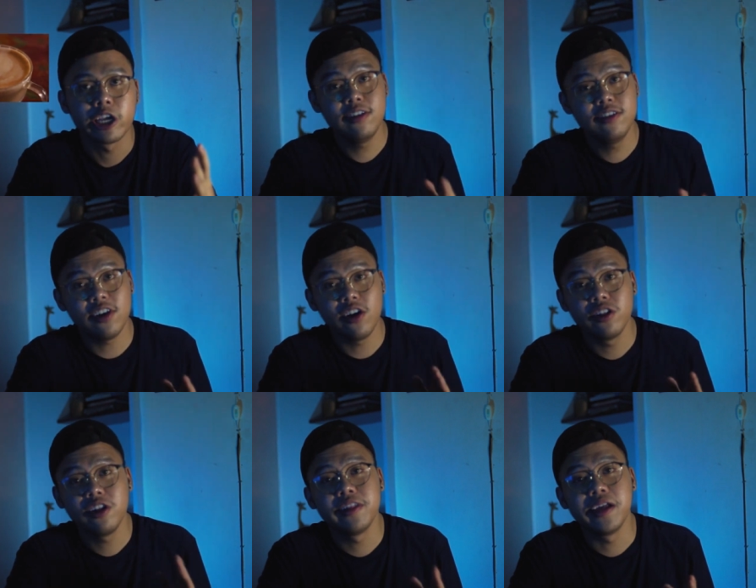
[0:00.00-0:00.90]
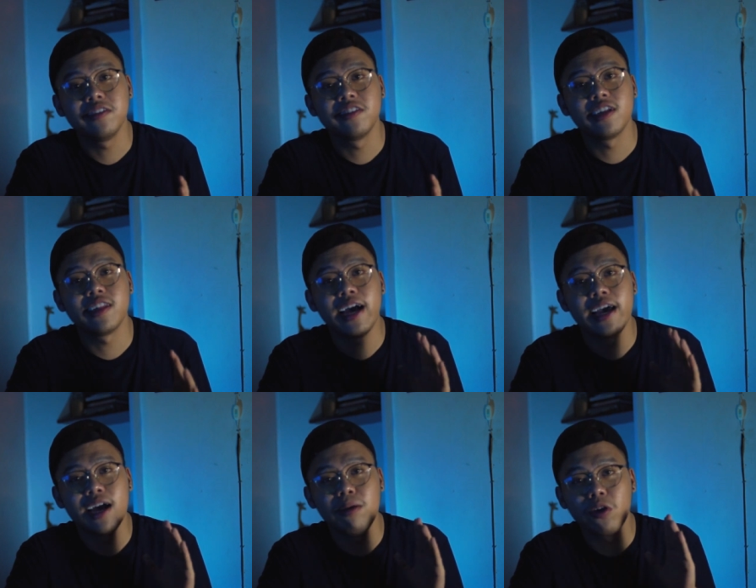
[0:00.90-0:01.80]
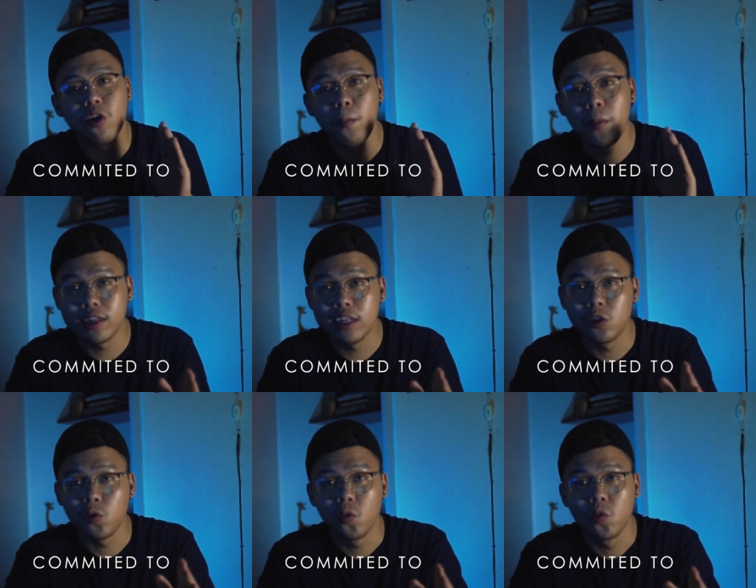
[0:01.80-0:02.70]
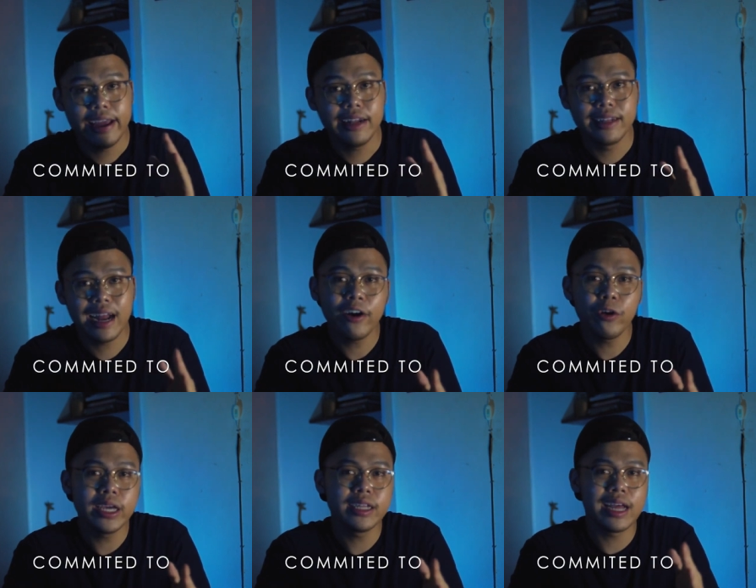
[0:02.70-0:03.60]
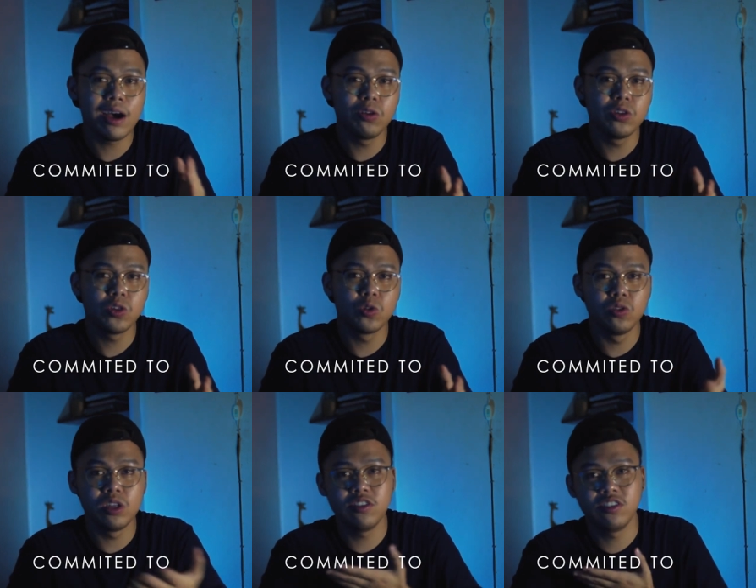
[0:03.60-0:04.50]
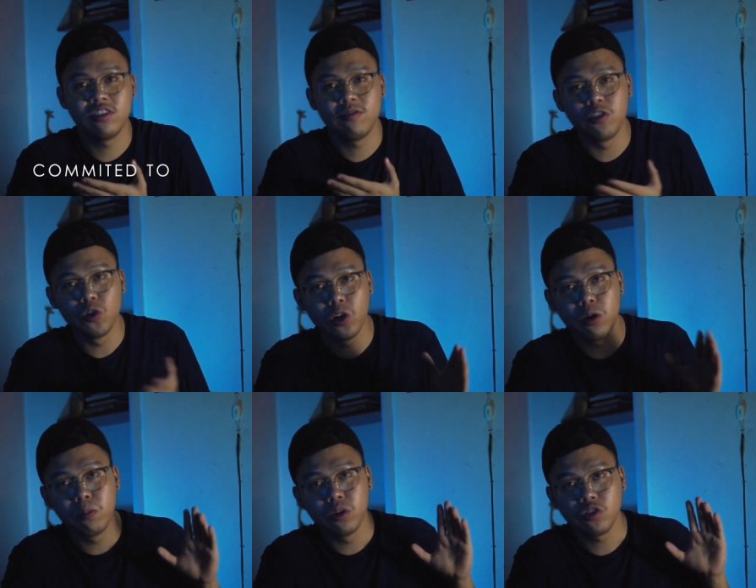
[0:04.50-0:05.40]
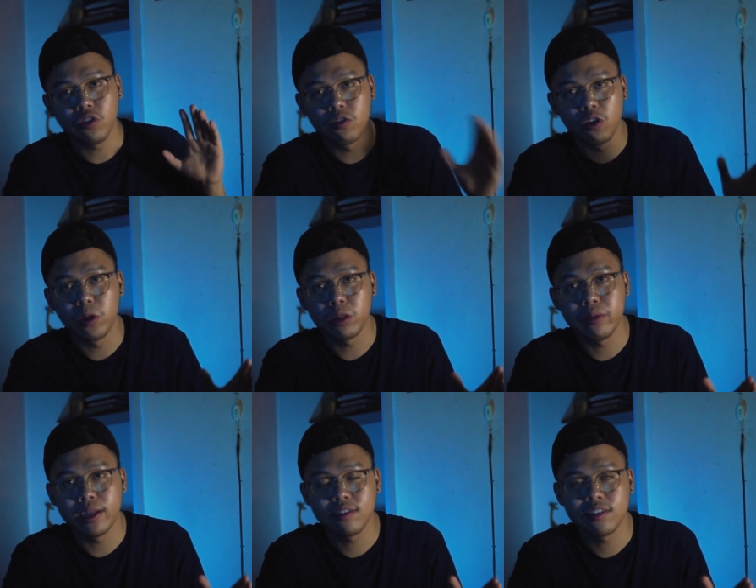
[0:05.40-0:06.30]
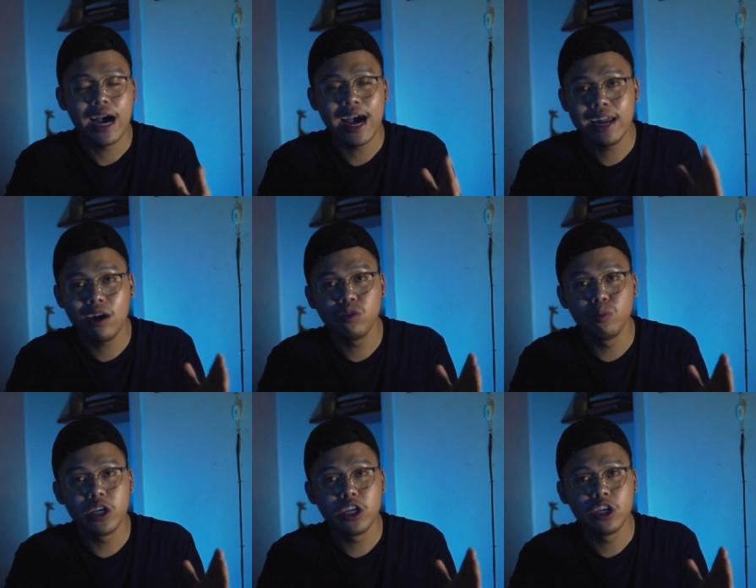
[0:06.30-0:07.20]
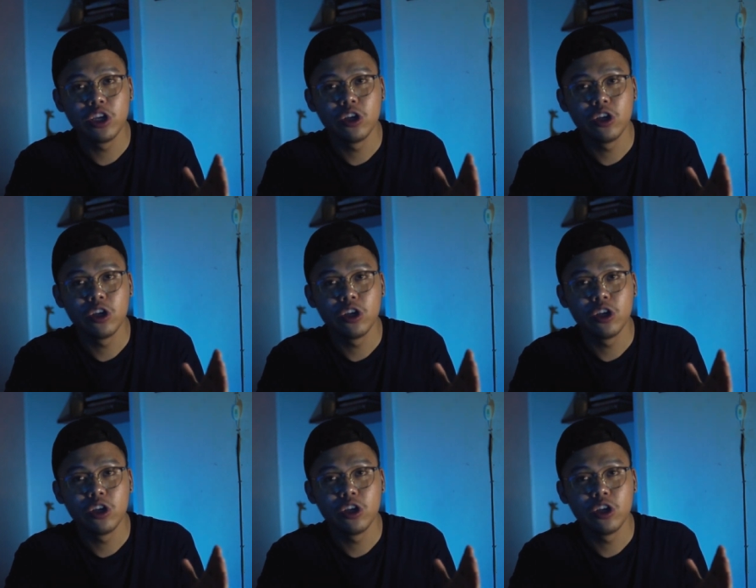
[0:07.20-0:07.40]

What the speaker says: These are the things that I am committed to. And narrowing down to these few numbers of commitments allowed me